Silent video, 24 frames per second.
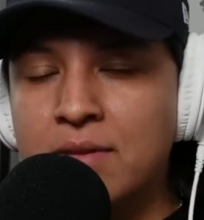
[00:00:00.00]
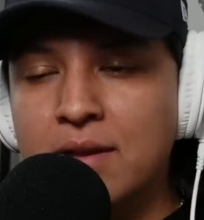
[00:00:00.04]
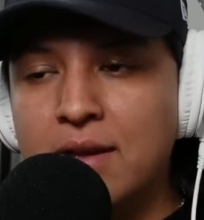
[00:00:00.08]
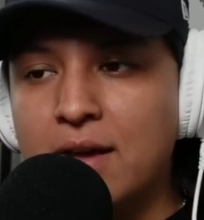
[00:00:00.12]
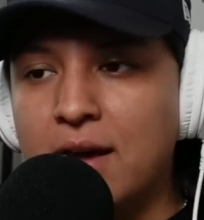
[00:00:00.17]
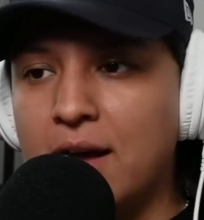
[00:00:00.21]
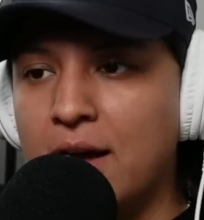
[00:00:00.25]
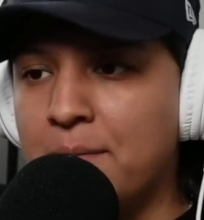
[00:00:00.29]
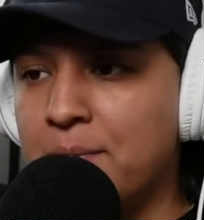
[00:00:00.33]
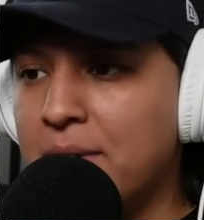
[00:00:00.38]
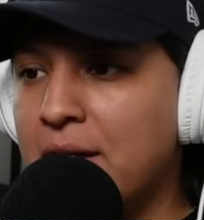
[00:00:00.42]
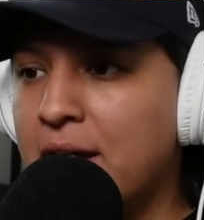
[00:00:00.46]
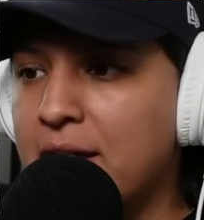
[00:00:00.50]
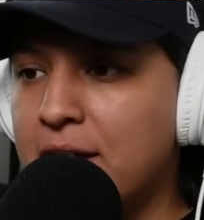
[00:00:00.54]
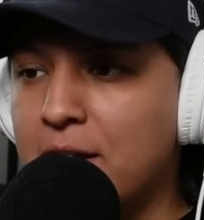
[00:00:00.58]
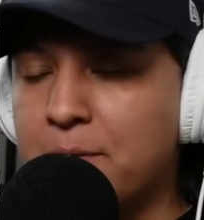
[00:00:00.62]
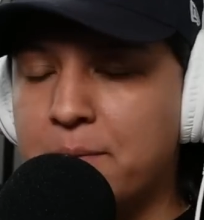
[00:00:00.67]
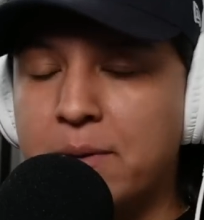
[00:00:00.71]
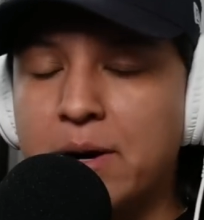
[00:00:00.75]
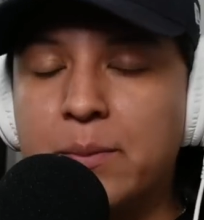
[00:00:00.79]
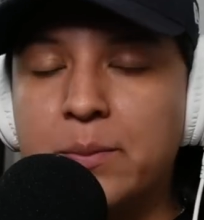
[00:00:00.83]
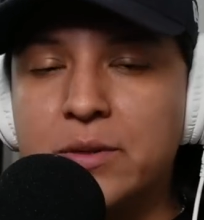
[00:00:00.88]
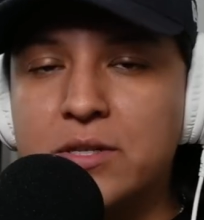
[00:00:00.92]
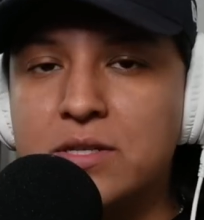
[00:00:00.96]
I'm not here
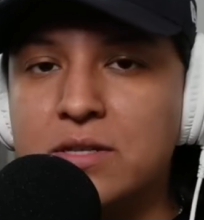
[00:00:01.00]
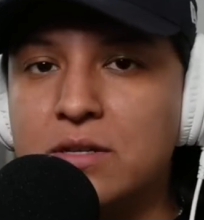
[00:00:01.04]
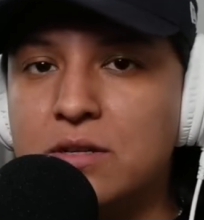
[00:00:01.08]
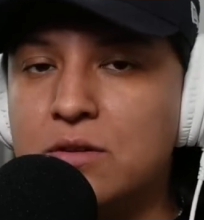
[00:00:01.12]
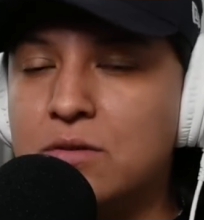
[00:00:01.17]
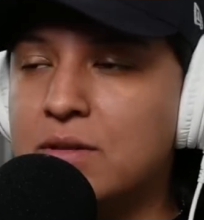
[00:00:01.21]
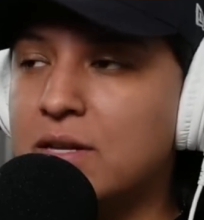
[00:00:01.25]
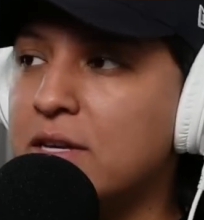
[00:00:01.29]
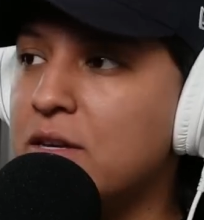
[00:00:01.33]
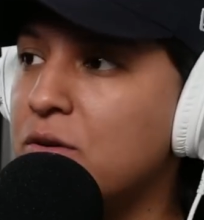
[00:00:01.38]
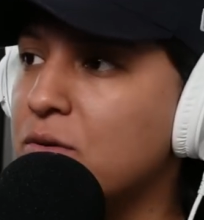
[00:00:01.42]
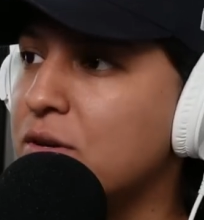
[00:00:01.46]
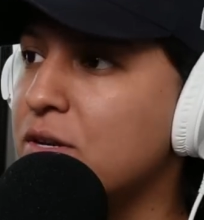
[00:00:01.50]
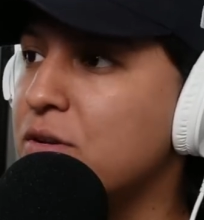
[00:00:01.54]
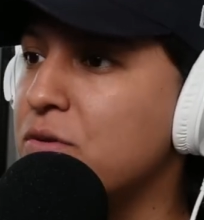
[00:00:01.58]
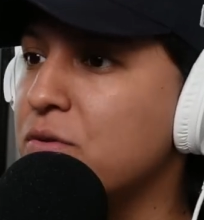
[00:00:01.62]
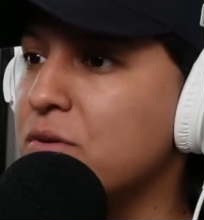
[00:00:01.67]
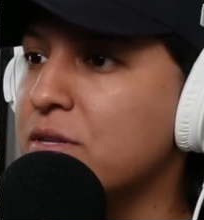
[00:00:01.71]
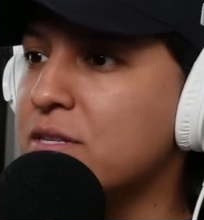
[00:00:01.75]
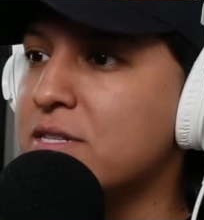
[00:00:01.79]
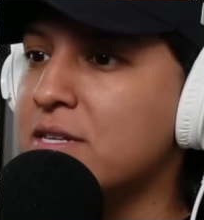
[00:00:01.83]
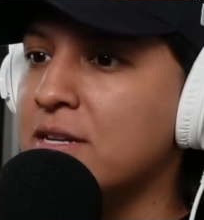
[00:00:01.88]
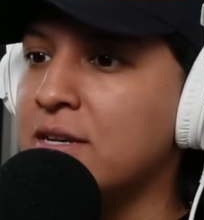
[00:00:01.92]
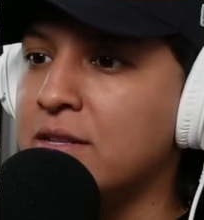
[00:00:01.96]
promising you that you can do
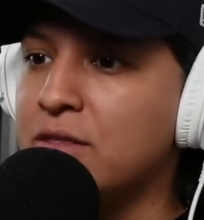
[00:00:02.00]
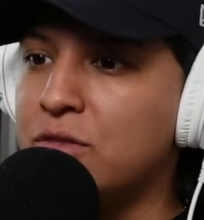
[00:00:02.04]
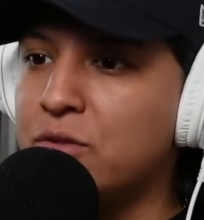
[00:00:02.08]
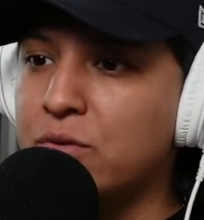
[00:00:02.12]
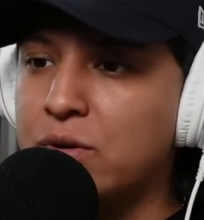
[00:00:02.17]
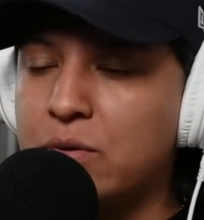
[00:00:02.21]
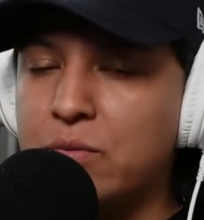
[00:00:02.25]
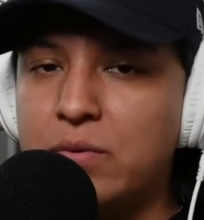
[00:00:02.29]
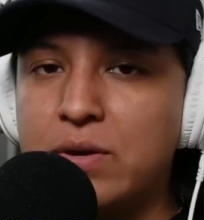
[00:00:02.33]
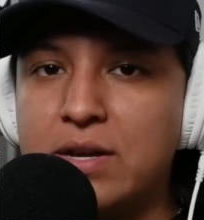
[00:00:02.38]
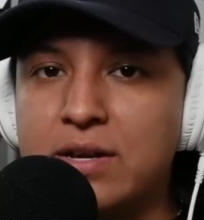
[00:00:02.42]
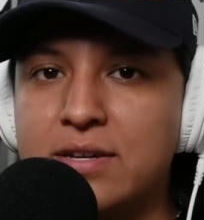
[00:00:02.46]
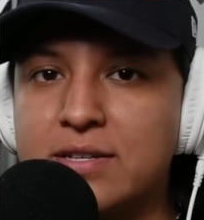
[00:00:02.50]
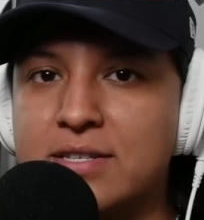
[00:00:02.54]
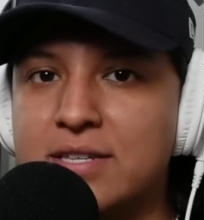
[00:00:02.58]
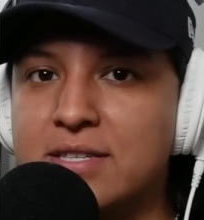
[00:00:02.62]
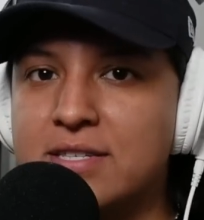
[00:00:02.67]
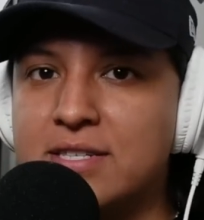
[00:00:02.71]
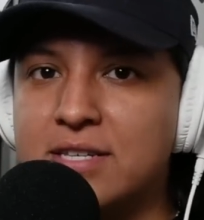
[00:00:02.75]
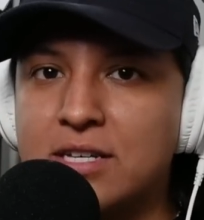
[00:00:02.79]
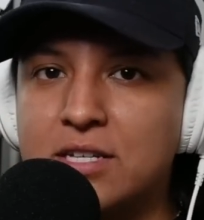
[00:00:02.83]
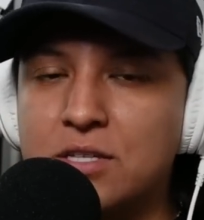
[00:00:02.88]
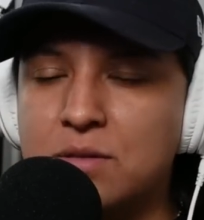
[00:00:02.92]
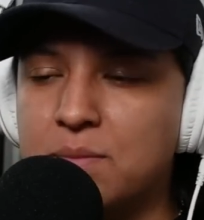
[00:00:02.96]
this in 3 weeks,
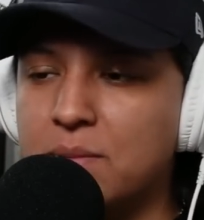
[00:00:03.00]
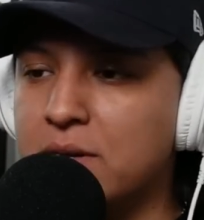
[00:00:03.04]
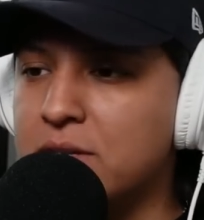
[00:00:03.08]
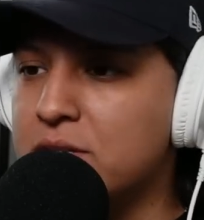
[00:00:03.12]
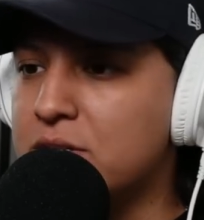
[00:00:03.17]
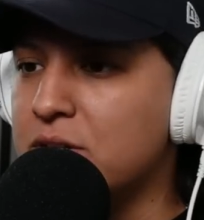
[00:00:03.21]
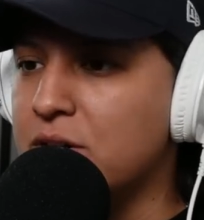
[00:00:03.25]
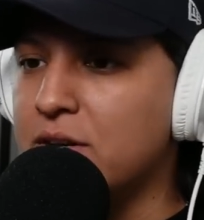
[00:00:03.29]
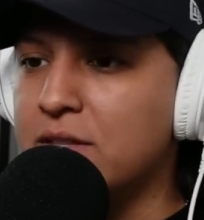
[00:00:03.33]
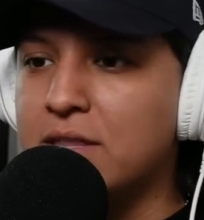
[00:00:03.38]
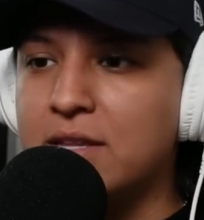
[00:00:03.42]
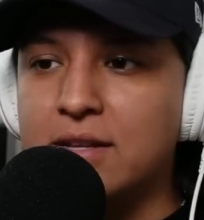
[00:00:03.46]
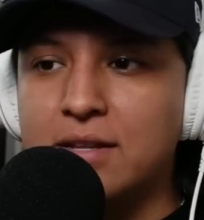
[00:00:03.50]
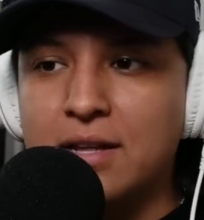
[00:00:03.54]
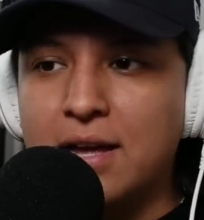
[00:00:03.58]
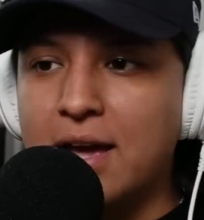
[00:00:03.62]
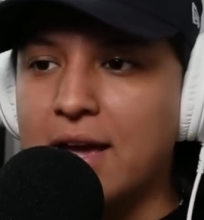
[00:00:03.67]
in 6 months, or anything.